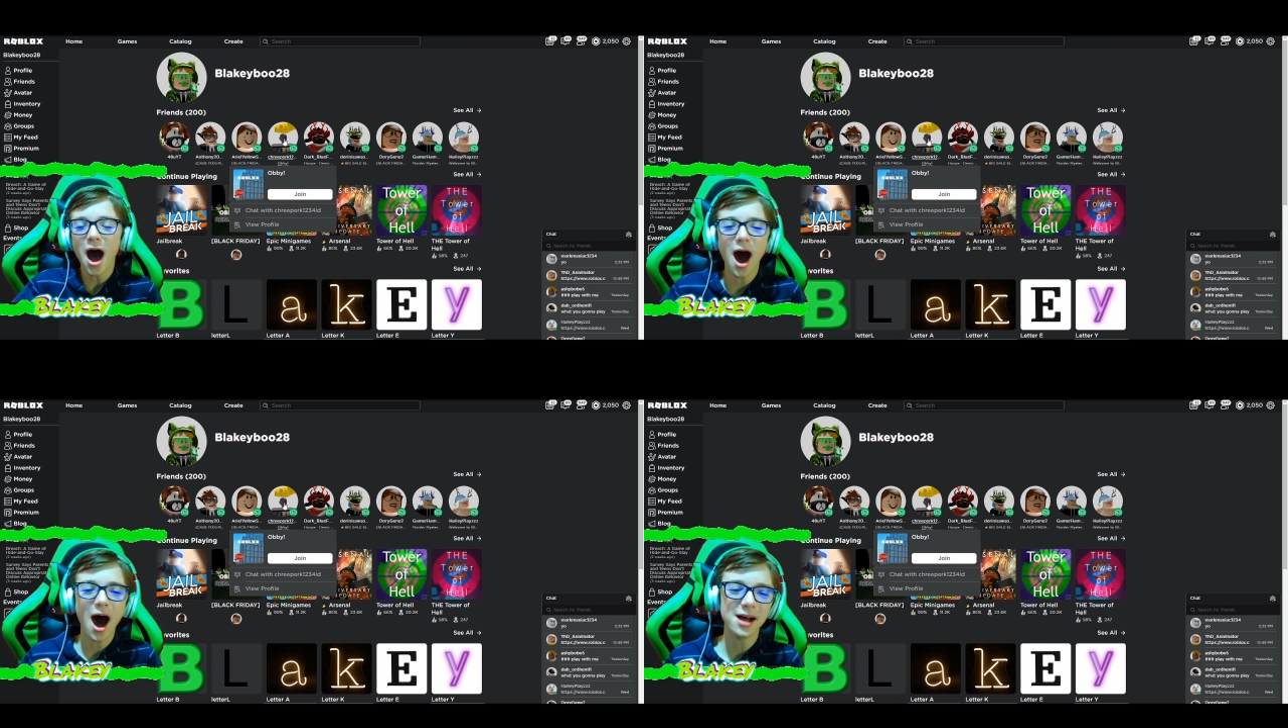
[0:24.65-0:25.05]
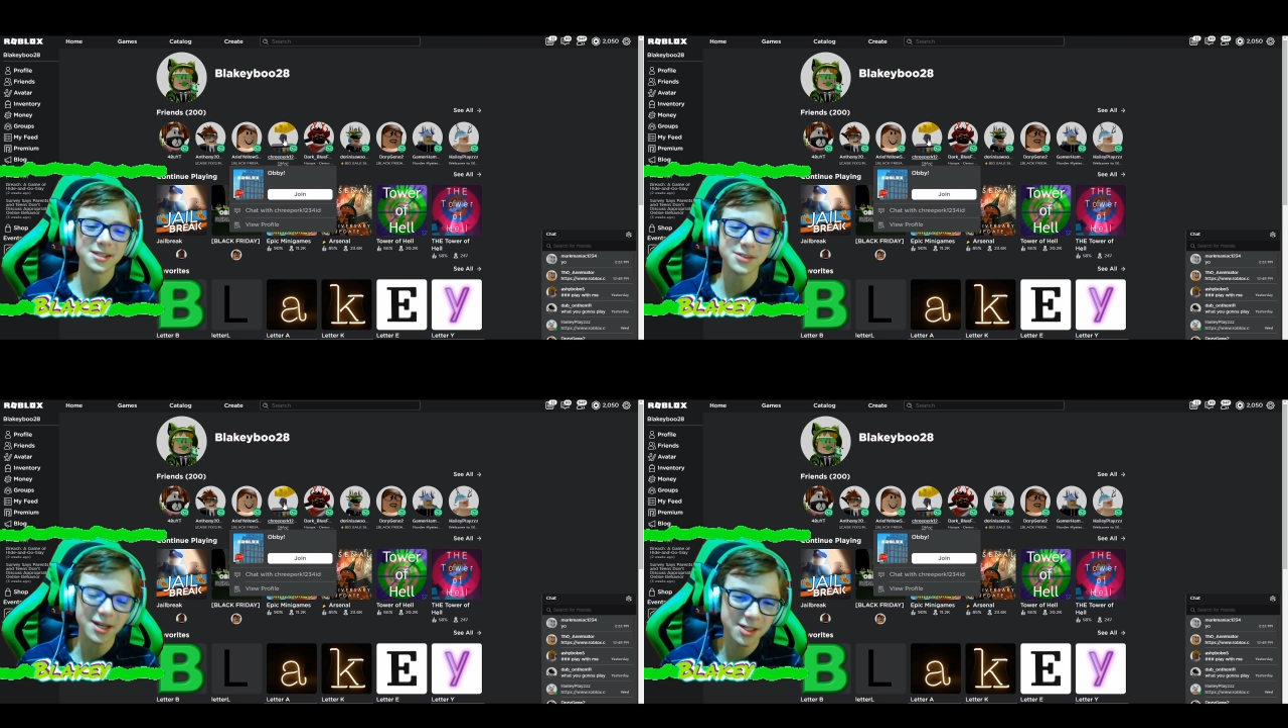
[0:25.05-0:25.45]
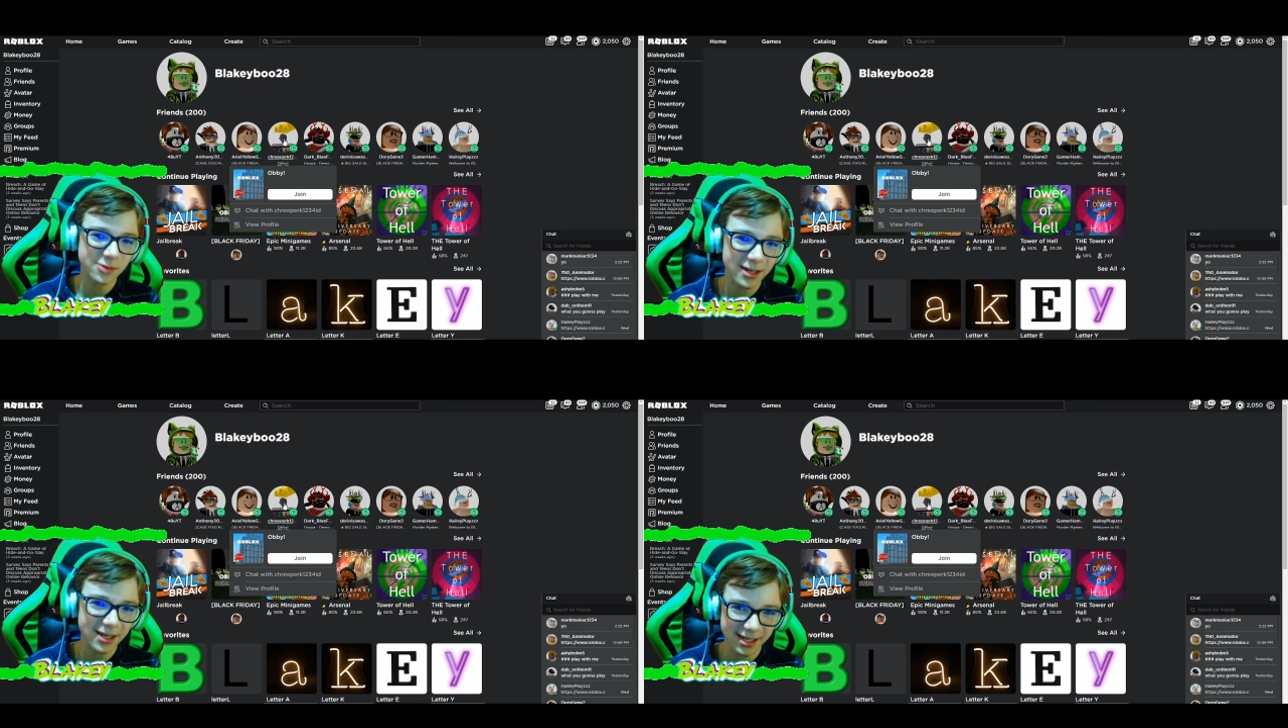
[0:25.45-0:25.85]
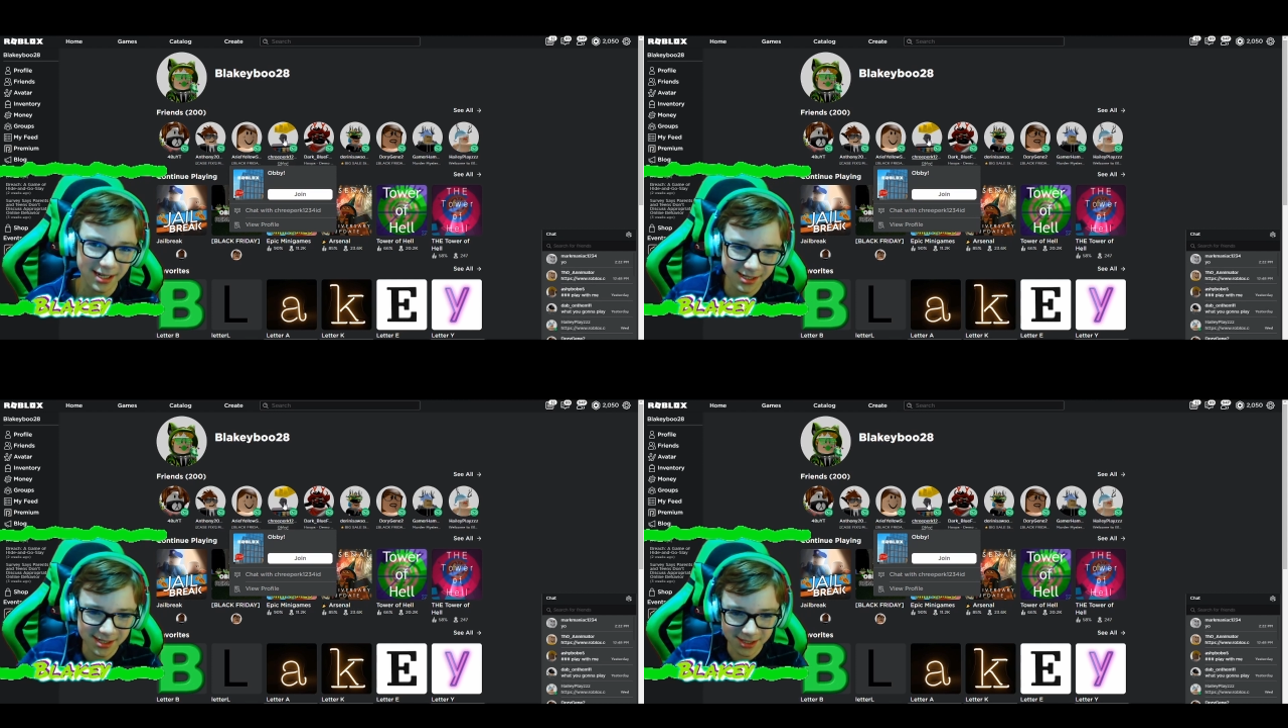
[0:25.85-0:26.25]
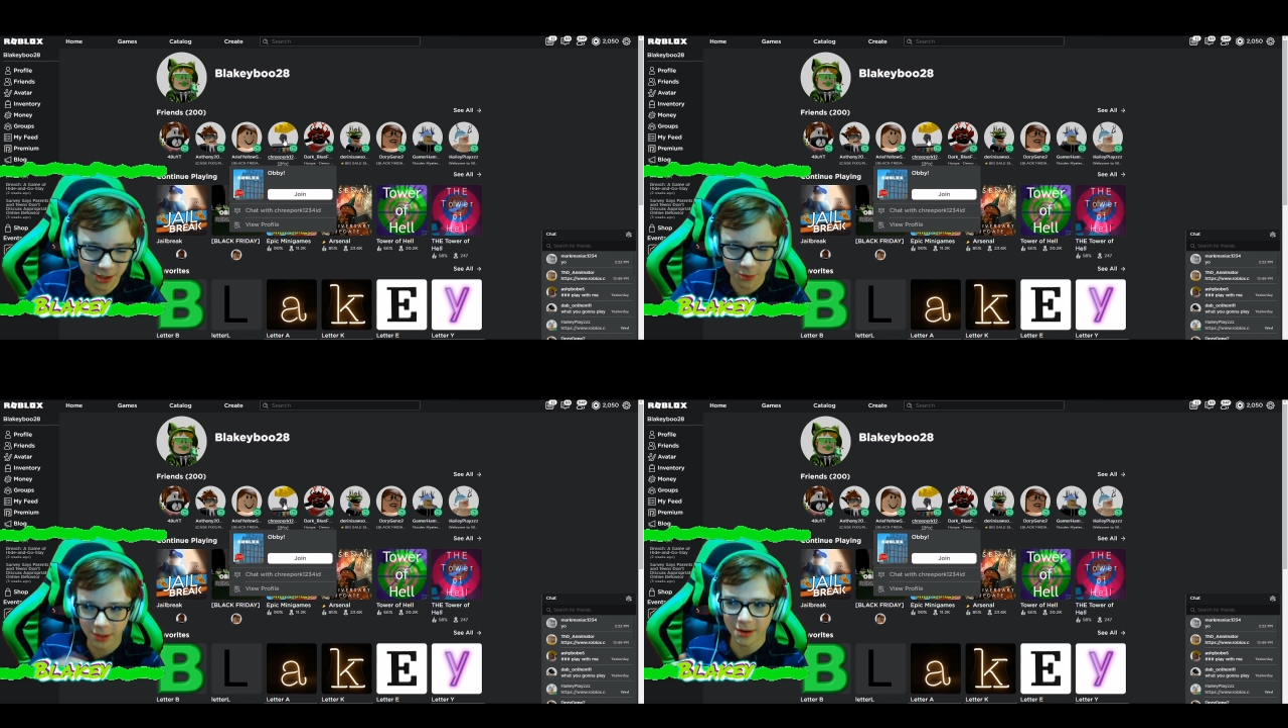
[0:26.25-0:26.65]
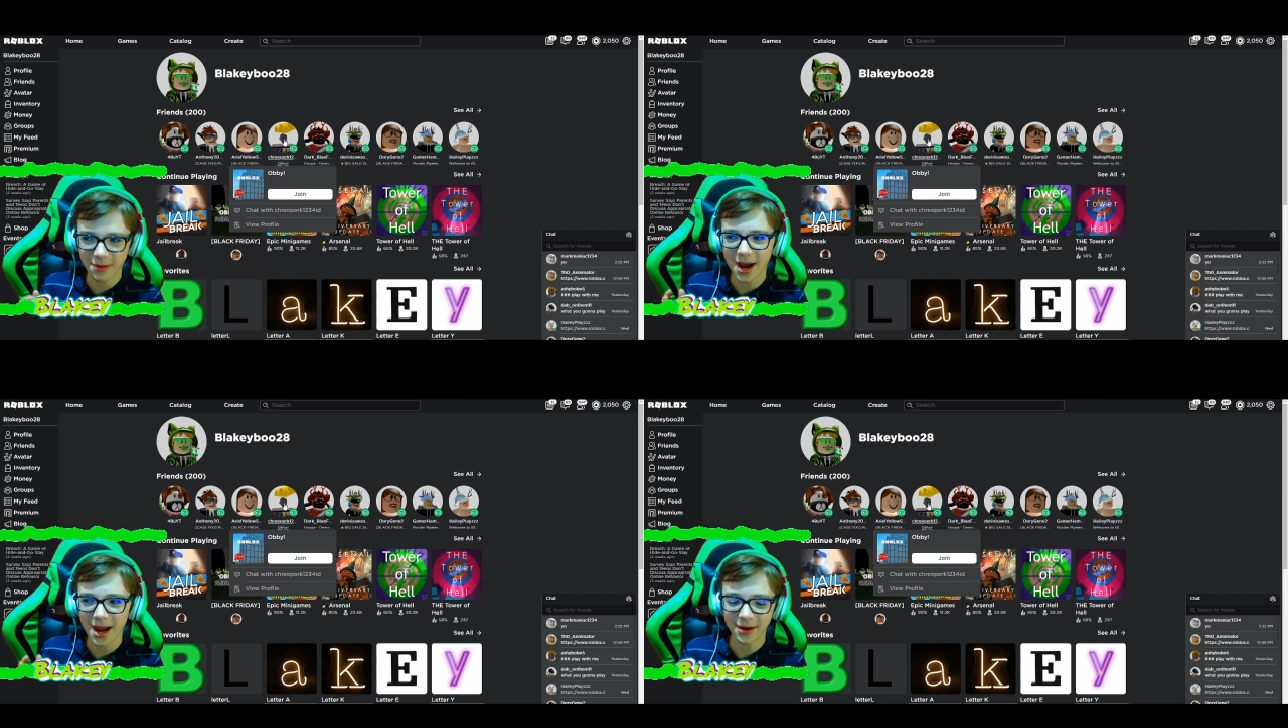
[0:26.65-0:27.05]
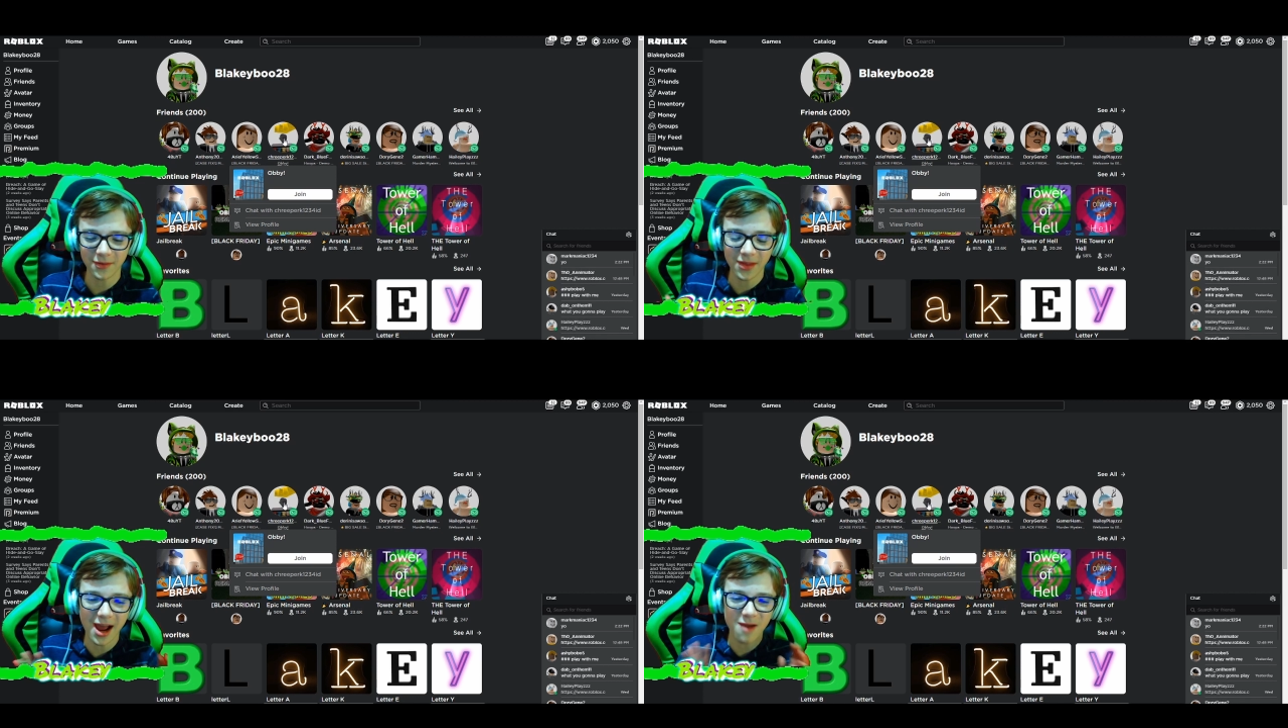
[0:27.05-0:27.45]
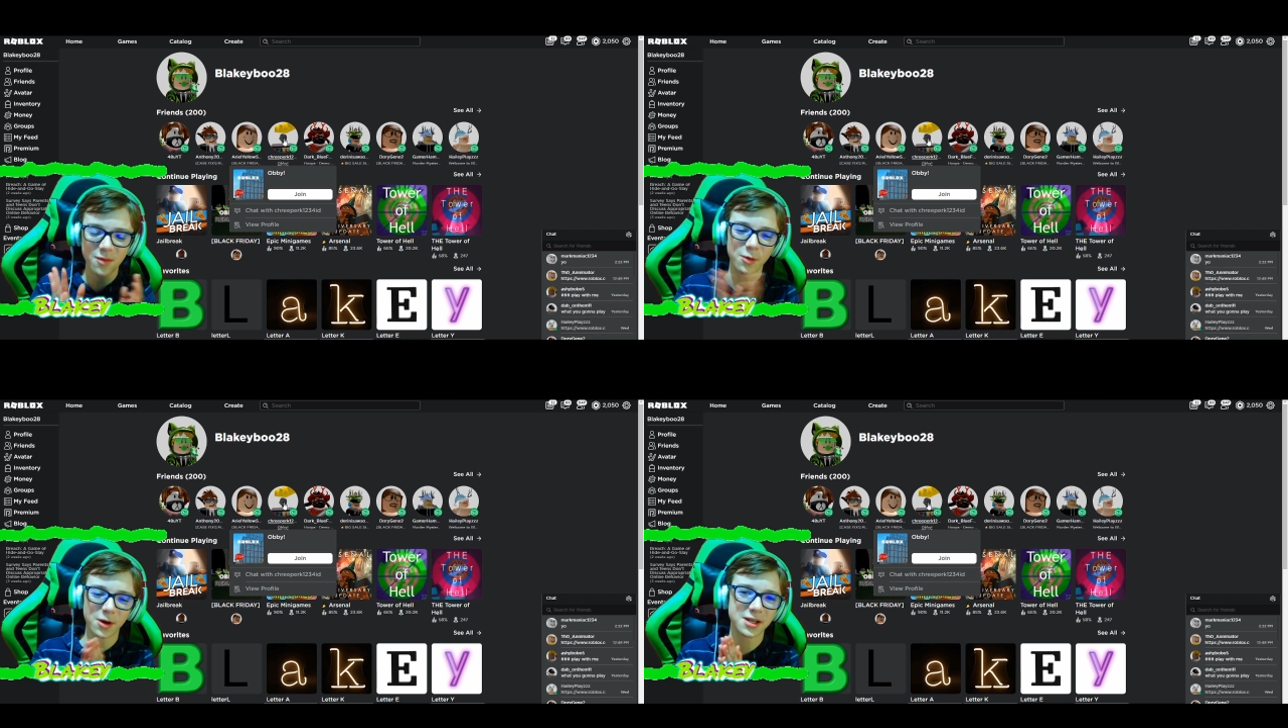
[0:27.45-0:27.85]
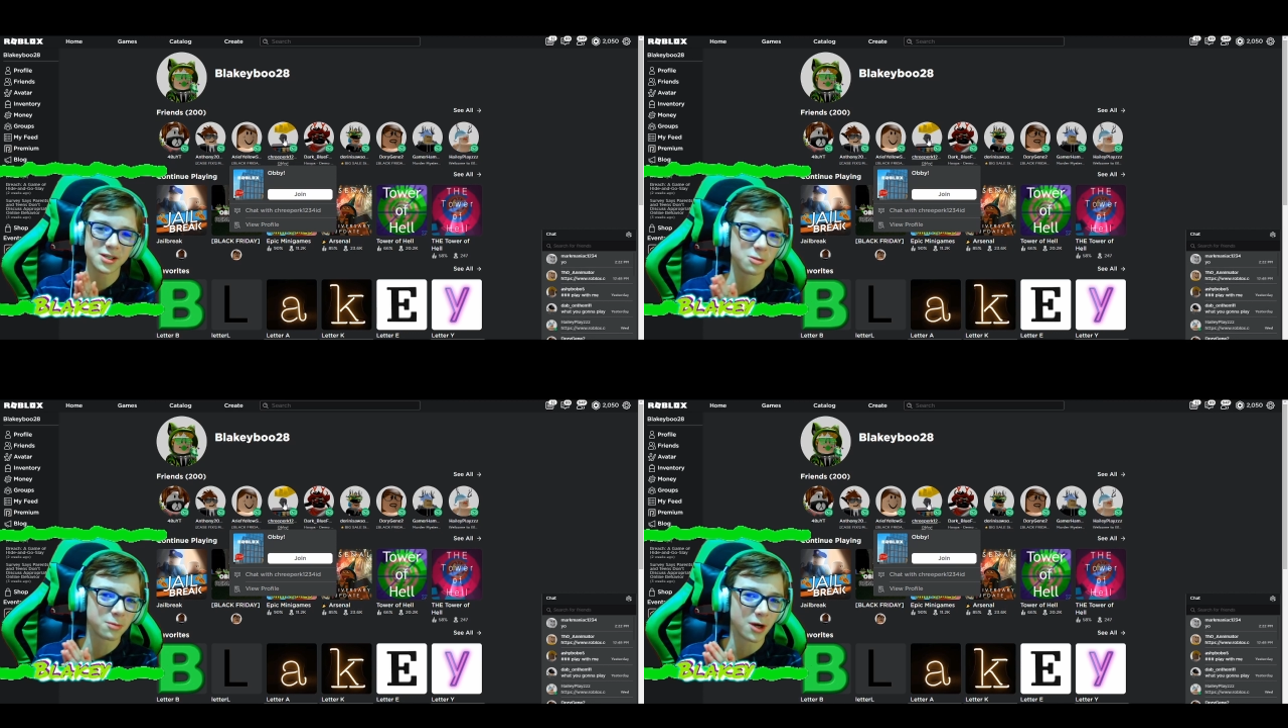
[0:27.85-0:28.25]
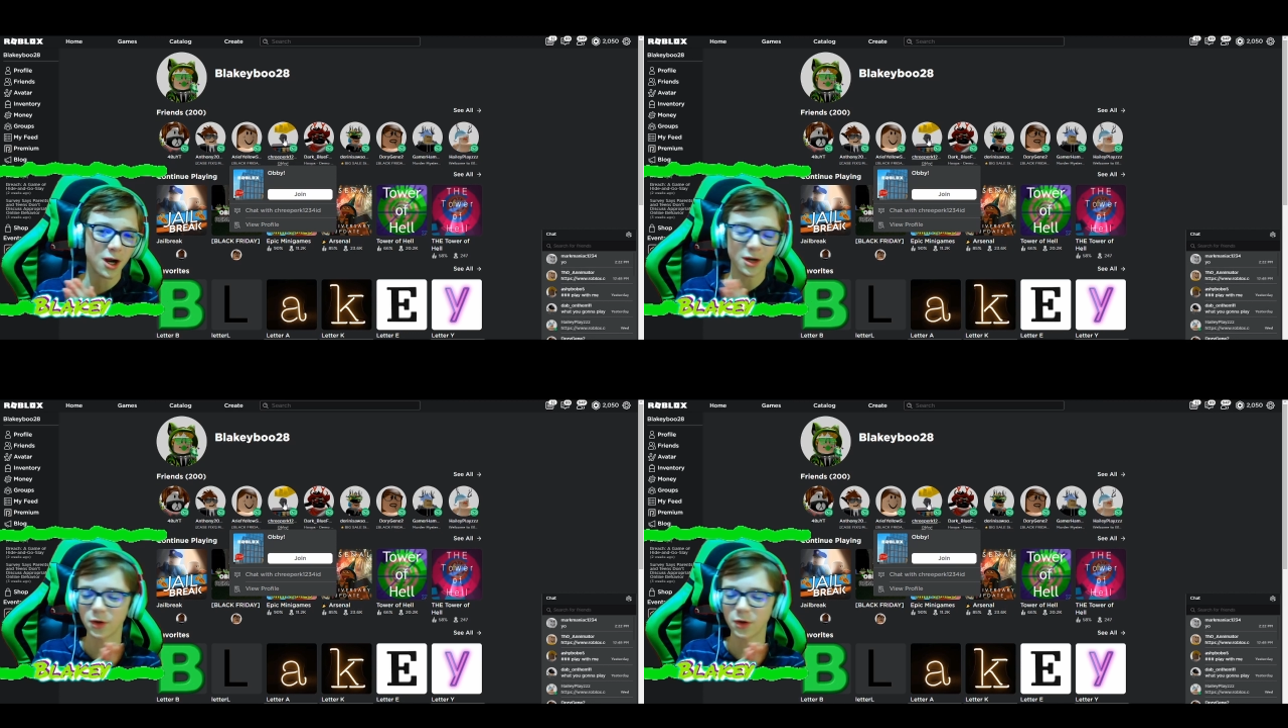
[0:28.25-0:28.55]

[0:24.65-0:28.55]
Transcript: Uh, so I just wanted to, just a little quick reminder that I've been working super hard,